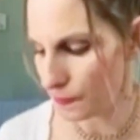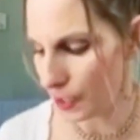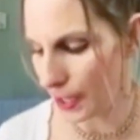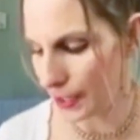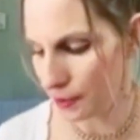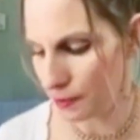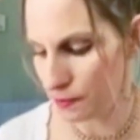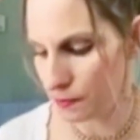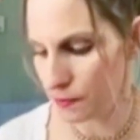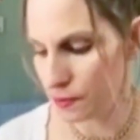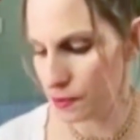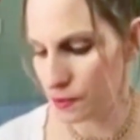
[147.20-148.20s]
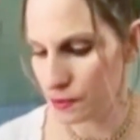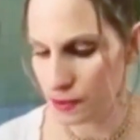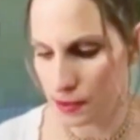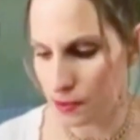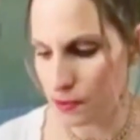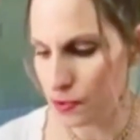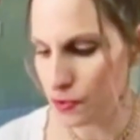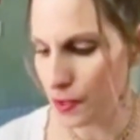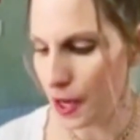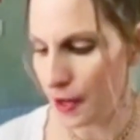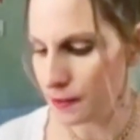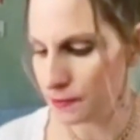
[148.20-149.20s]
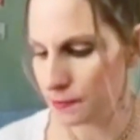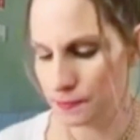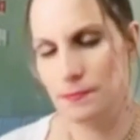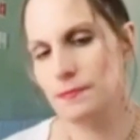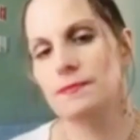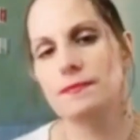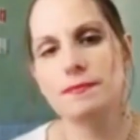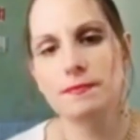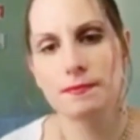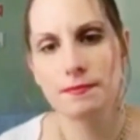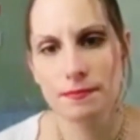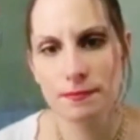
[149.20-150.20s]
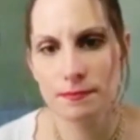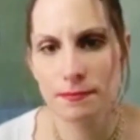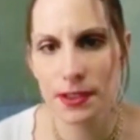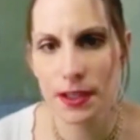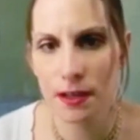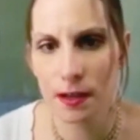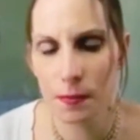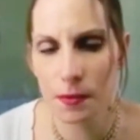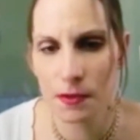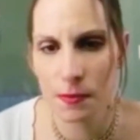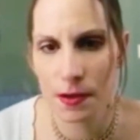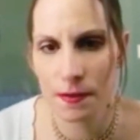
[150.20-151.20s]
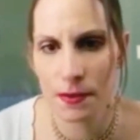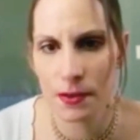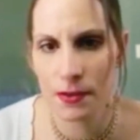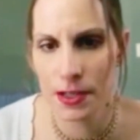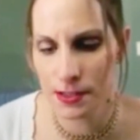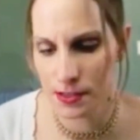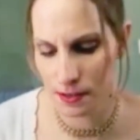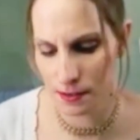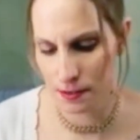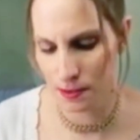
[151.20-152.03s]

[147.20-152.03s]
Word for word: I can do that. I can help them with whatever their needs are.